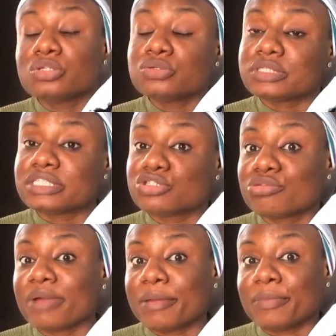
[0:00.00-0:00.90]
to
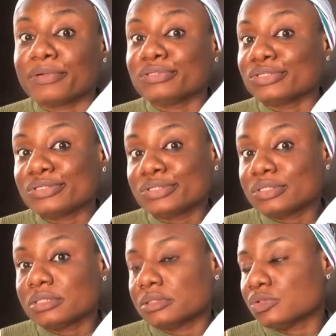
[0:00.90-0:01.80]
show my boss, just
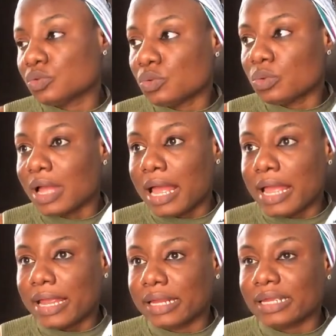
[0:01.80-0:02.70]
so
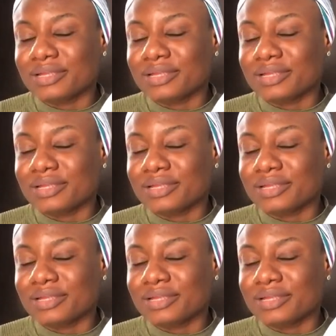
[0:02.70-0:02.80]
I,